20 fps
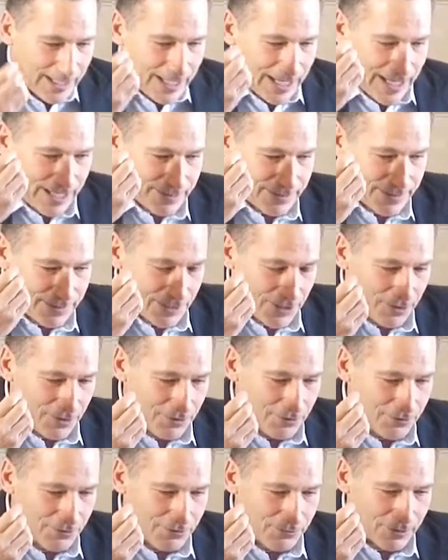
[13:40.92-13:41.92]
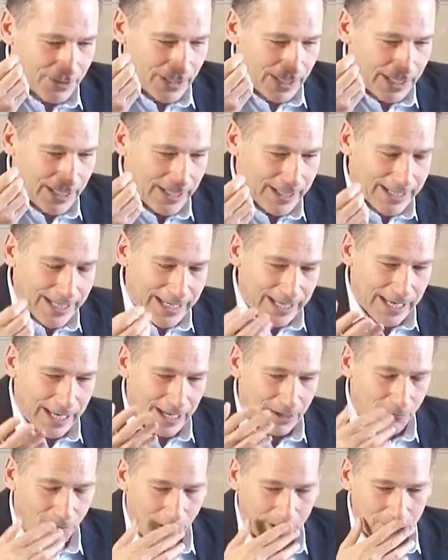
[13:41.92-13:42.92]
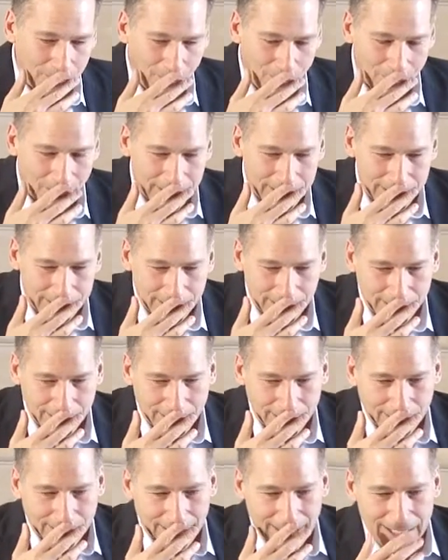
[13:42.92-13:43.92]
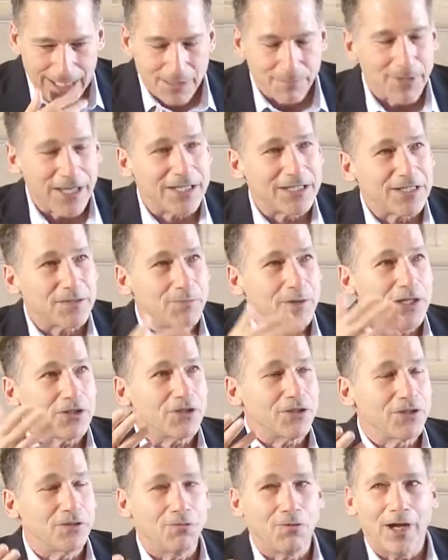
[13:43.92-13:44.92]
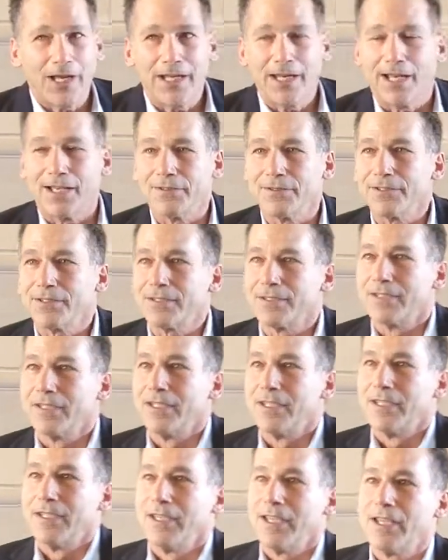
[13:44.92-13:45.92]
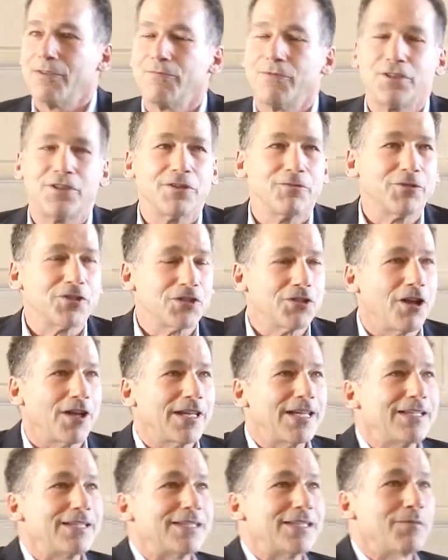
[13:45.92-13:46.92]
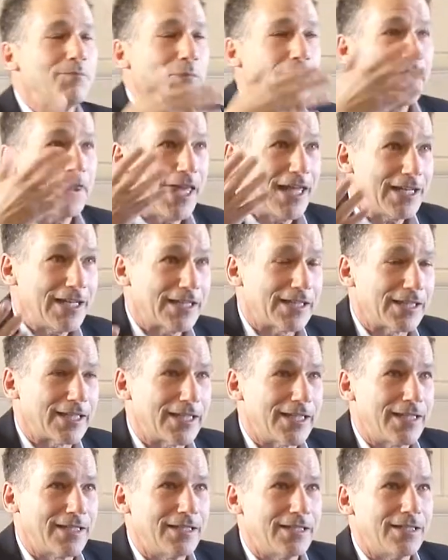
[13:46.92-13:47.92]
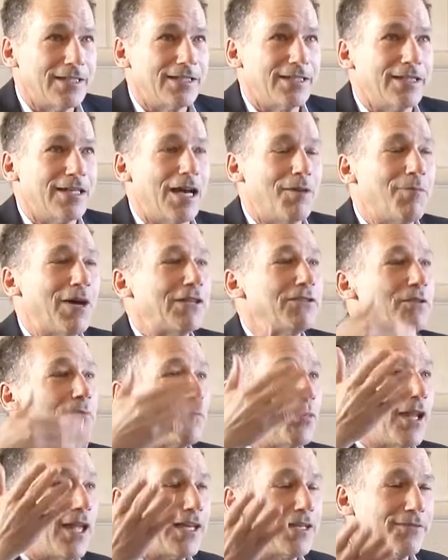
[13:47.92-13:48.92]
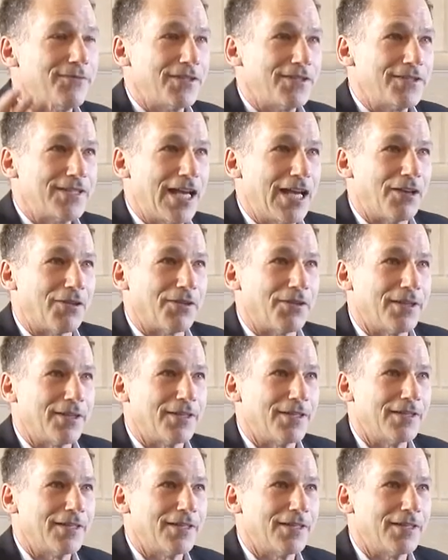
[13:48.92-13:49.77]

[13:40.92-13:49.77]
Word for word: And so uh, at one point, he made a speech in the White House in which he was talking sympathetically about the plight of the South.